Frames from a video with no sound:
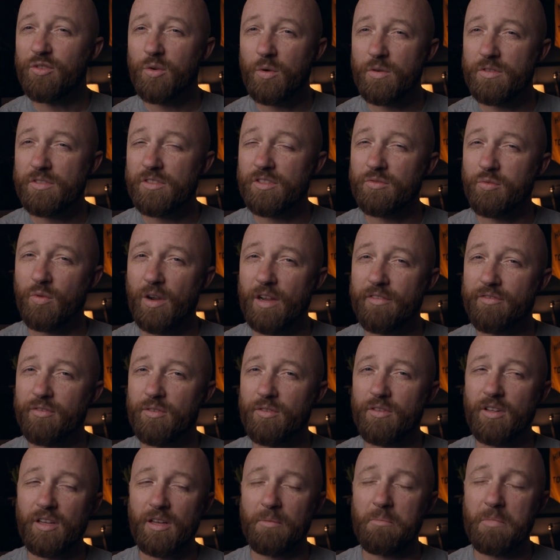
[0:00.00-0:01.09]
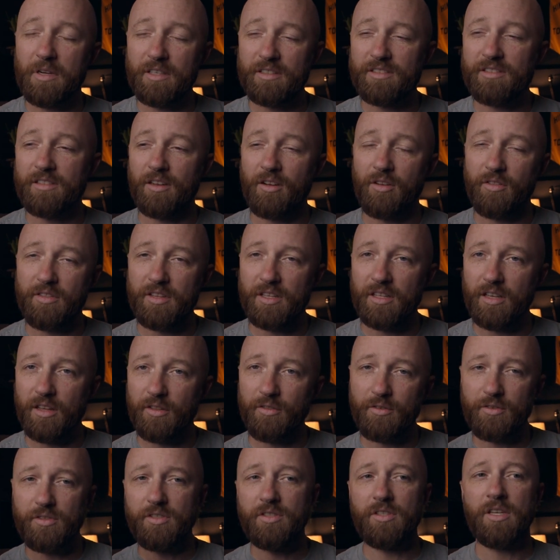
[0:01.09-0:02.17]
towards this rifle amongst all the
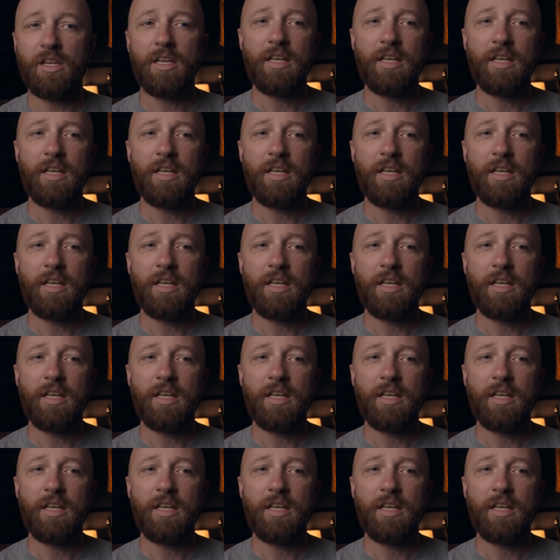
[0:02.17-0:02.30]
others.